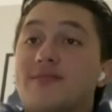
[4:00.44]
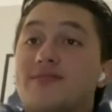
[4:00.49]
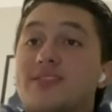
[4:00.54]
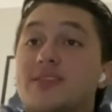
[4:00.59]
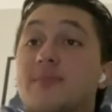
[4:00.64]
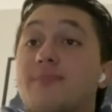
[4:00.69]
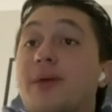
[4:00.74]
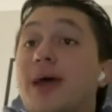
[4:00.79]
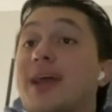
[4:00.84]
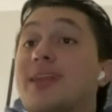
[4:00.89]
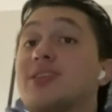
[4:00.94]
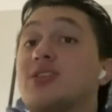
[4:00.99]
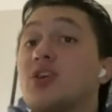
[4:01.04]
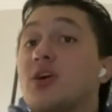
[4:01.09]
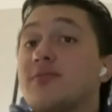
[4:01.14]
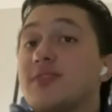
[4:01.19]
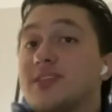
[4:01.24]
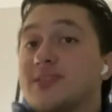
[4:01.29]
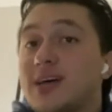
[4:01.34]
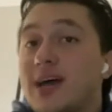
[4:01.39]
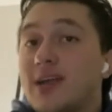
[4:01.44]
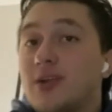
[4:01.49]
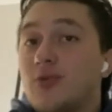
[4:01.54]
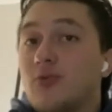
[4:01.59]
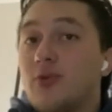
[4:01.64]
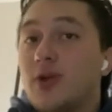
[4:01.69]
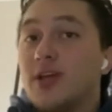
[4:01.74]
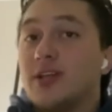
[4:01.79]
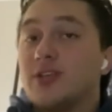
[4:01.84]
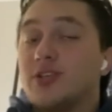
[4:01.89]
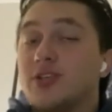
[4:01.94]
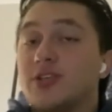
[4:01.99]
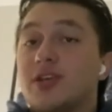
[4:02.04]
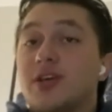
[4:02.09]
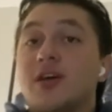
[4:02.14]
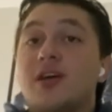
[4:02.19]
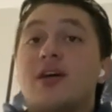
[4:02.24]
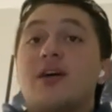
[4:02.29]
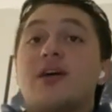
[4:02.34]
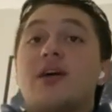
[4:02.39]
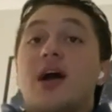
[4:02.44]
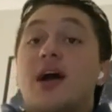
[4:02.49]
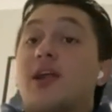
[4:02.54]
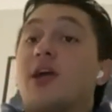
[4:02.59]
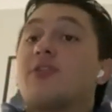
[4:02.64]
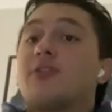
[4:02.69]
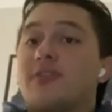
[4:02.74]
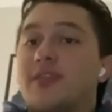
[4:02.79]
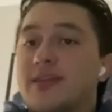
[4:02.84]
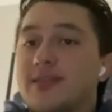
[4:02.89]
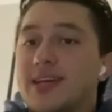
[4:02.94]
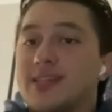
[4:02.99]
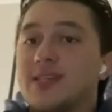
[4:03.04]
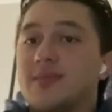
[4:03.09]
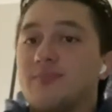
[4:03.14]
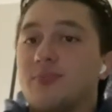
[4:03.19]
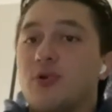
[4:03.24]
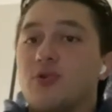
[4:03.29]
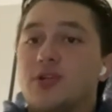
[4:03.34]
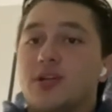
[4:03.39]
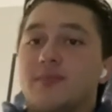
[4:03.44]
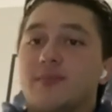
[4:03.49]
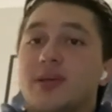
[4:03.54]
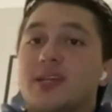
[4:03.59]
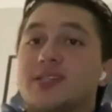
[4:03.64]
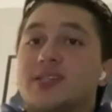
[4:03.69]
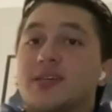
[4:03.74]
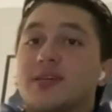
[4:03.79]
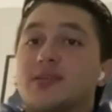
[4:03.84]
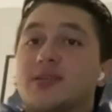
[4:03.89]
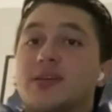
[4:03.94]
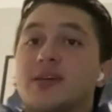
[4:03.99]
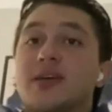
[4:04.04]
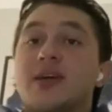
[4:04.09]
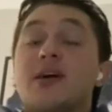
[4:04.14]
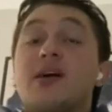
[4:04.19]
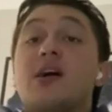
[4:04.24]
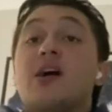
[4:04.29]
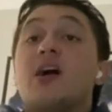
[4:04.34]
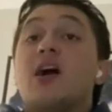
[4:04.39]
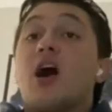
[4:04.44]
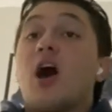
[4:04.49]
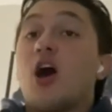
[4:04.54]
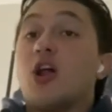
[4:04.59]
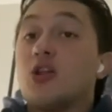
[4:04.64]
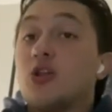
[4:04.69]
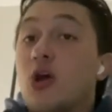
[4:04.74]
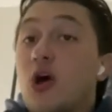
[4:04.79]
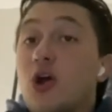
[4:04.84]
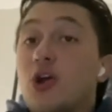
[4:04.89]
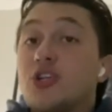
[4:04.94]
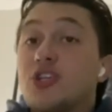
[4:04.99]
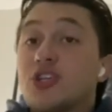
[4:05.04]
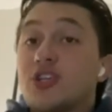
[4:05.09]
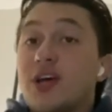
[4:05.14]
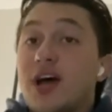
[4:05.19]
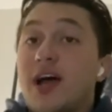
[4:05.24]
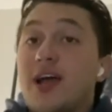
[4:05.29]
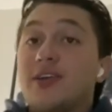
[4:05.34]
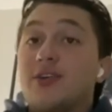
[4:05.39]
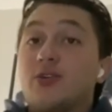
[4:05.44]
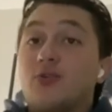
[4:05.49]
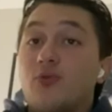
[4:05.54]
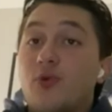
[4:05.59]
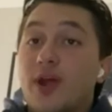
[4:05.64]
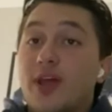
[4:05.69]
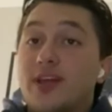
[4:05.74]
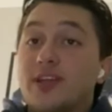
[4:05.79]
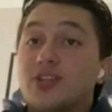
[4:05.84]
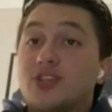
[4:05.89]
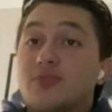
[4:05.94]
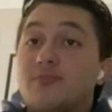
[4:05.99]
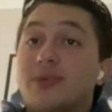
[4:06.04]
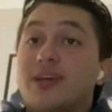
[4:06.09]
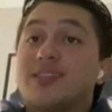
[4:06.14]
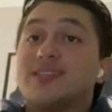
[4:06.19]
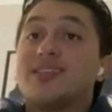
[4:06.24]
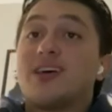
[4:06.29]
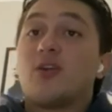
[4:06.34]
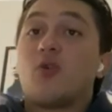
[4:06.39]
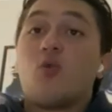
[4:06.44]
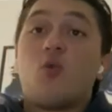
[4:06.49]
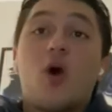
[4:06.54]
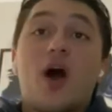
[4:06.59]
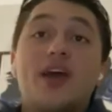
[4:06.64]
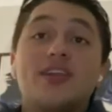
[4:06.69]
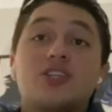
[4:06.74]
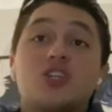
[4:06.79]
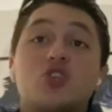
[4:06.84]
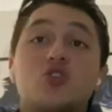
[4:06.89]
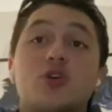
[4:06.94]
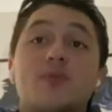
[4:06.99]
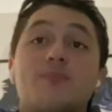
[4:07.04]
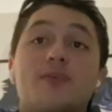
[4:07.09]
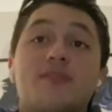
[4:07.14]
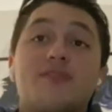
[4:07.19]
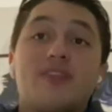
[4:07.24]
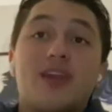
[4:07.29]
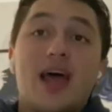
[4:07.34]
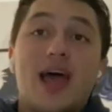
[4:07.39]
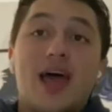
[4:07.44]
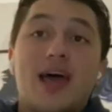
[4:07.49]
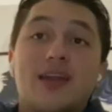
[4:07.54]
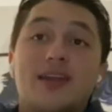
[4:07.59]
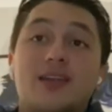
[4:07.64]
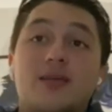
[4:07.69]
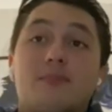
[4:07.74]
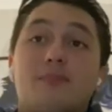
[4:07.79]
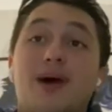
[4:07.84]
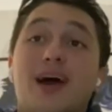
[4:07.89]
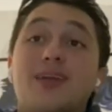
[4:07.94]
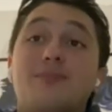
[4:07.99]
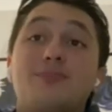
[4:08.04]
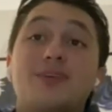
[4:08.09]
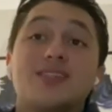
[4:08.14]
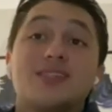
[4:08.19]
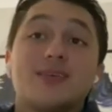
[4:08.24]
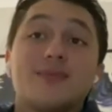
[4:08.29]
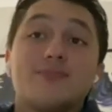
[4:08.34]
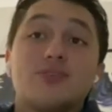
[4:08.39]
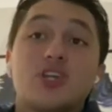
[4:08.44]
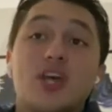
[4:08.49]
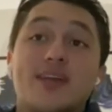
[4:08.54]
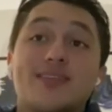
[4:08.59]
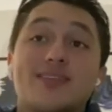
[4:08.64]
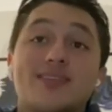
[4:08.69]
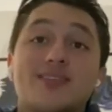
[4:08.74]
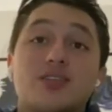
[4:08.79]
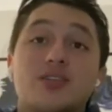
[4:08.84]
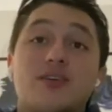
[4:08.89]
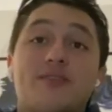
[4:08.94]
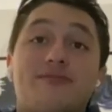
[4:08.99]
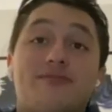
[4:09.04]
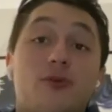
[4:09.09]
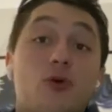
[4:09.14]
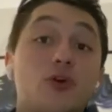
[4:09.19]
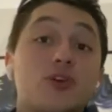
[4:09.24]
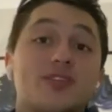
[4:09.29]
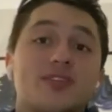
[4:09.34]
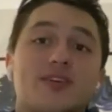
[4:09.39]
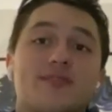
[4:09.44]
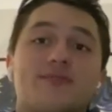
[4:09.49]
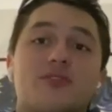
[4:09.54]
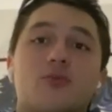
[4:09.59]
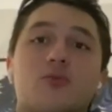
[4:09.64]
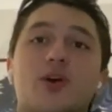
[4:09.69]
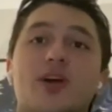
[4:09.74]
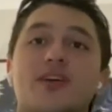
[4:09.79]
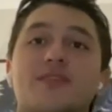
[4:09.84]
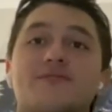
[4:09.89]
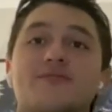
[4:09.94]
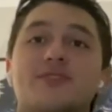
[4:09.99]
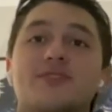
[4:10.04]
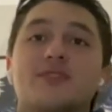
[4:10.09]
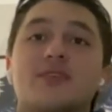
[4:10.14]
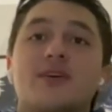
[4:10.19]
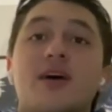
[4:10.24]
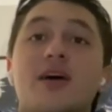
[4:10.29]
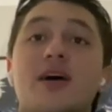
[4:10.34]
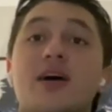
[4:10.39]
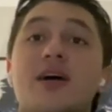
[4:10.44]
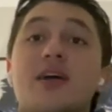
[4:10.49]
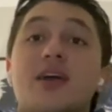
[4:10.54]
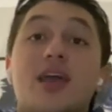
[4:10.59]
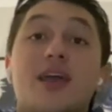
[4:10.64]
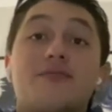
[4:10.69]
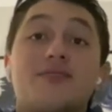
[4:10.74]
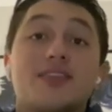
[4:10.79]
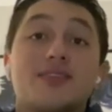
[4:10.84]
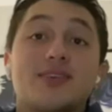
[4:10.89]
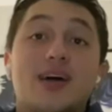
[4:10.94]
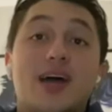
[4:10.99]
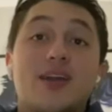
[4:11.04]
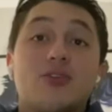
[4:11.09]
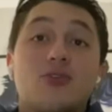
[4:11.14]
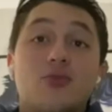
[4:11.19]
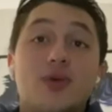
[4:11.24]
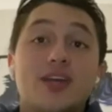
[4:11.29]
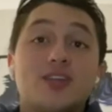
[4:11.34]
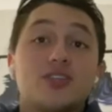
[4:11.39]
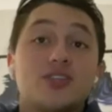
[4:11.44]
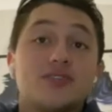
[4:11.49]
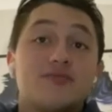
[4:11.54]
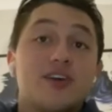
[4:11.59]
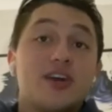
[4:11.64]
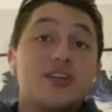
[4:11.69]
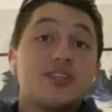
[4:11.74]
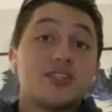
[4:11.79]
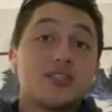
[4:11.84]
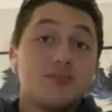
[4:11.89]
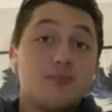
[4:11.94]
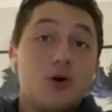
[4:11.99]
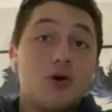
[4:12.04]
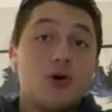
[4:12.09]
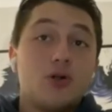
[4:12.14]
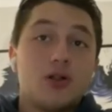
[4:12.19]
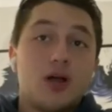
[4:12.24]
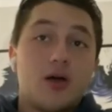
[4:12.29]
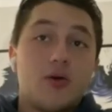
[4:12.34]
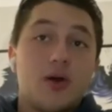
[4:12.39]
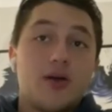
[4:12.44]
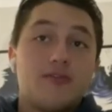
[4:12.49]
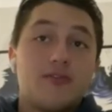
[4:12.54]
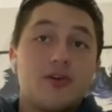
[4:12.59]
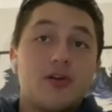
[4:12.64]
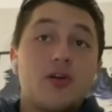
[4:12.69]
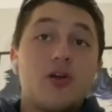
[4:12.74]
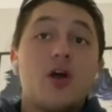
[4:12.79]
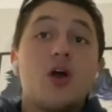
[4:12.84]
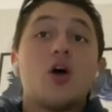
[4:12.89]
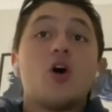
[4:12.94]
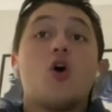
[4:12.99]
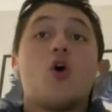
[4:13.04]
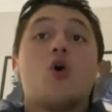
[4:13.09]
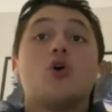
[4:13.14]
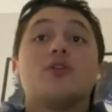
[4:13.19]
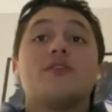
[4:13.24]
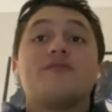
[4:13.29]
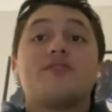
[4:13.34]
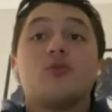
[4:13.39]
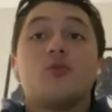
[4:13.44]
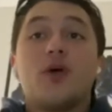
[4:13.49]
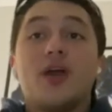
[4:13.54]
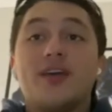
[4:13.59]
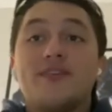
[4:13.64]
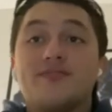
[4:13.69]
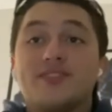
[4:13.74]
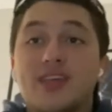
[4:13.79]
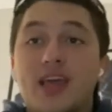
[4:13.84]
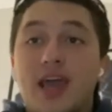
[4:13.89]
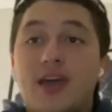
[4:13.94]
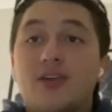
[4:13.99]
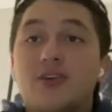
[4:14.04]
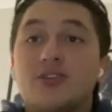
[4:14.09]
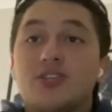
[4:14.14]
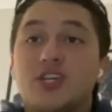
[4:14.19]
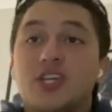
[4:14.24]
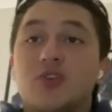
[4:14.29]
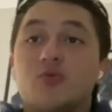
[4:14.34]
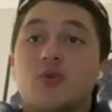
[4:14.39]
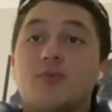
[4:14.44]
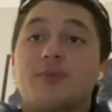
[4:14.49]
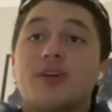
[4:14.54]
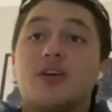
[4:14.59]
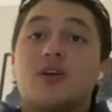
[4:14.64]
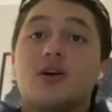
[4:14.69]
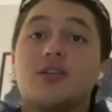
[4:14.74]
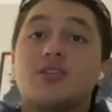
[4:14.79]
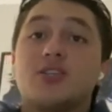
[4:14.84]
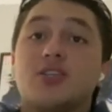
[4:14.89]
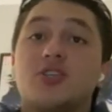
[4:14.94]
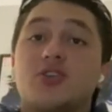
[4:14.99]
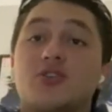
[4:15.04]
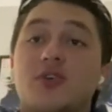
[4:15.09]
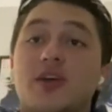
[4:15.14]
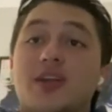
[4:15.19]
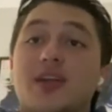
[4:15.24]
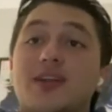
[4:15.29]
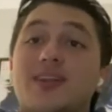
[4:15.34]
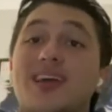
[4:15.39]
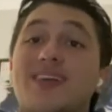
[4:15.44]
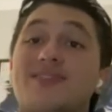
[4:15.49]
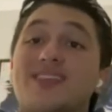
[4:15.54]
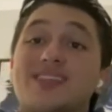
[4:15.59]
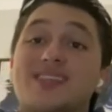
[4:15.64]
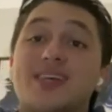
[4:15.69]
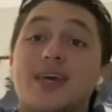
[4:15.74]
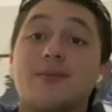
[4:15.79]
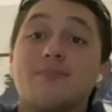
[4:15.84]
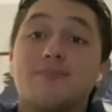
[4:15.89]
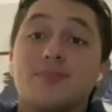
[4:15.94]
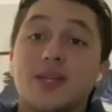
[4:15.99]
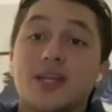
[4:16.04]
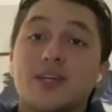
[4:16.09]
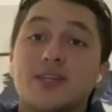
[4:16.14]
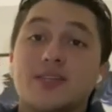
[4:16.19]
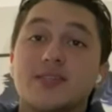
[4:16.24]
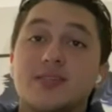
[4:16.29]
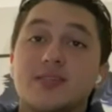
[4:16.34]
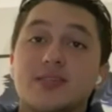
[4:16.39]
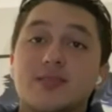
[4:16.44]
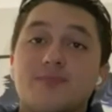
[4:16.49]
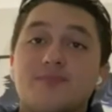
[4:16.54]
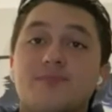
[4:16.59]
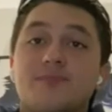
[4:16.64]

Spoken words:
depends on the tidal range. Another thing that's important, basically. A large tidal range means that a wide strip of land might be subjected to the force of the waves. If the tidal range is very small, however, all of the wave's energy will be concentrated in the same place.